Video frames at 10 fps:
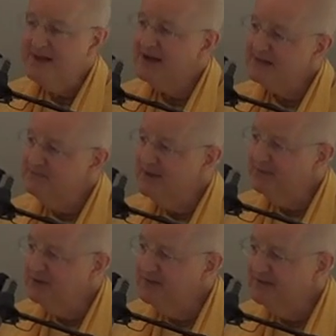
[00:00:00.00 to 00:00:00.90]
knocked some
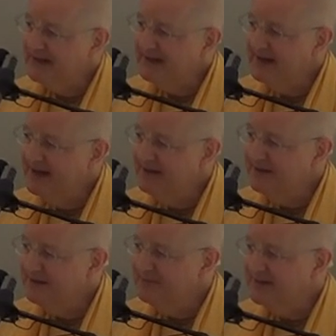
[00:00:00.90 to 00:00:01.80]
people over to get out of
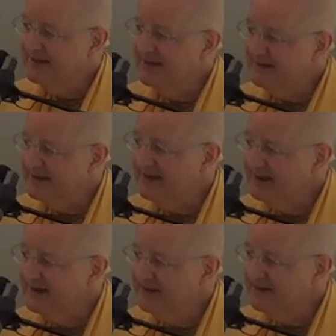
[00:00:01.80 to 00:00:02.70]
there, but I had to get
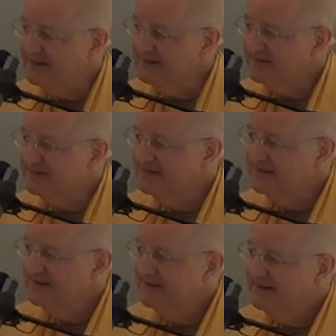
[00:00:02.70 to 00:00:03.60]
out of there
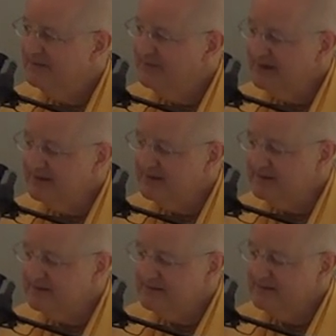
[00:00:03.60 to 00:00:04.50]

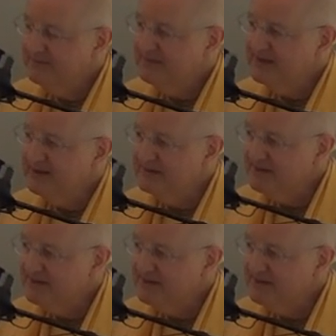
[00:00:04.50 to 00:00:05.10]
because, you know,